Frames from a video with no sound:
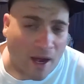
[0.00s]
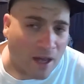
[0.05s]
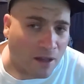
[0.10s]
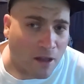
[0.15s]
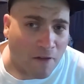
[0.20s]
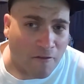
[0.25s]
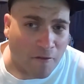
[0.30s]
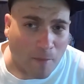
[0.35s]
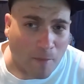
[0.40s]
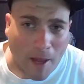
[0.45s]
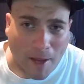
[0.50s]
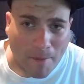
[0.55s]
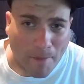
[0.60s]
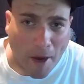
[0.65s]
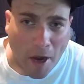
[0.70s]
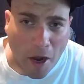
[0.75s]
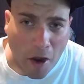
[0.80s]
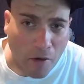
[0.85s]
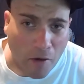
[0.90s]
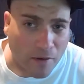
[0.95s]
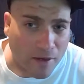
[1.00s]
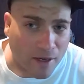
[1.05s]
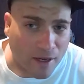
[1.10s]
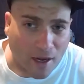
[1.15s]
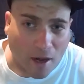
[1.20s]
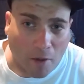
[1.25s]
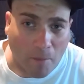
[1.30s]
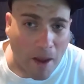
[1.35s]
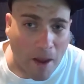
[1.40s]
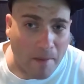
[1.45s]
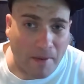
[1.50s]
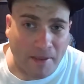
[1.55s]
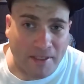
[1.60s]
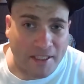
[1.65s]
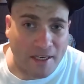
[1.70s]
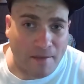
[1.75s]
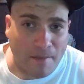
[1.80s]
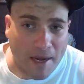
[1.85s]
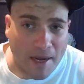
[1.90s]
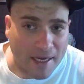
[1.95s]
I love them like my own, and I'll
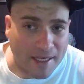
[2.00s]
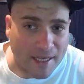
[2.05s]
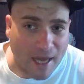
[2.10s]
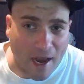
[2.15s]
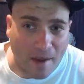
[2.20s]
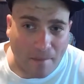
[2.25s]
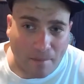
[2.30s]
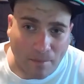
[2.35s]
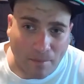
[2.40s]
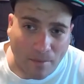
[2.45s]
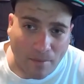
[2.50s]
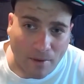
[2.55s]
babysit them anytime.